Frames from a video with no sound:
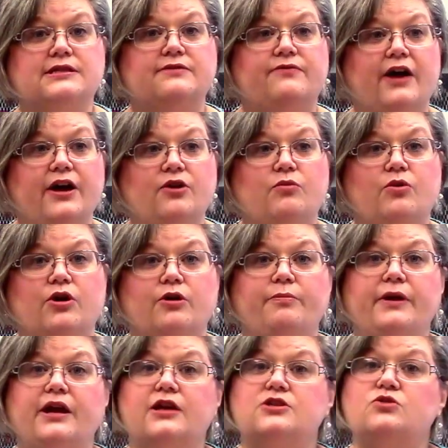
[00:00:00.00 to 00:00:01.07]
divide a word,
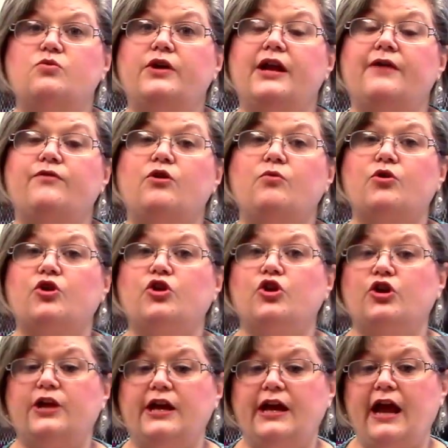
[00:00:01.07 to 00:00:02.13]
because whenever we're
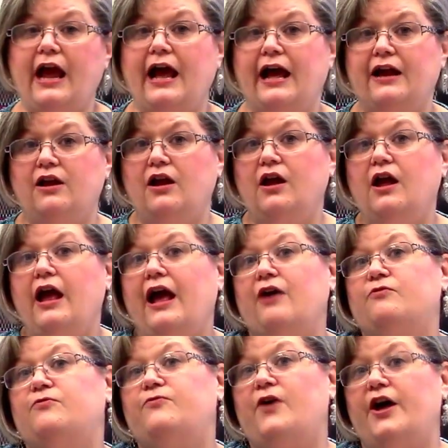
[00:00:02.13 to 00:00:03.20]
looking at how
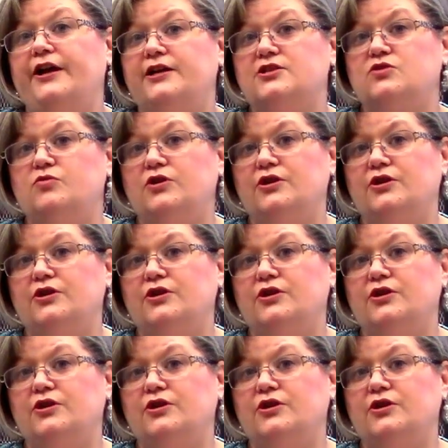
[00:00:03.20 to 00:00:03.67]
phonics